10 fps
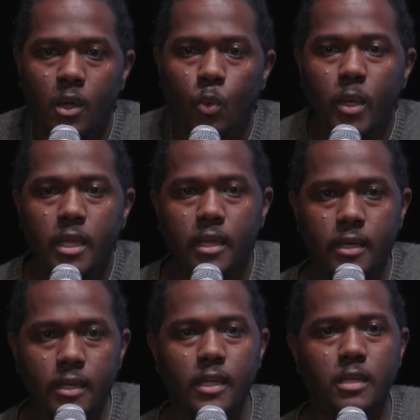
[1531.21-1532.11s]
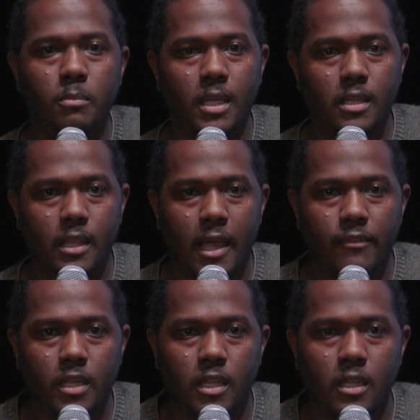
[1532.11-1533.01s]
We could be the
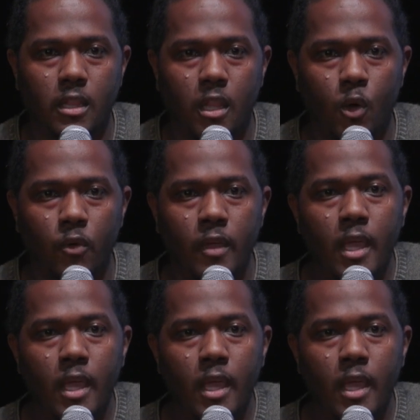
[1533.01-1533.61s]
leaven in the loaf.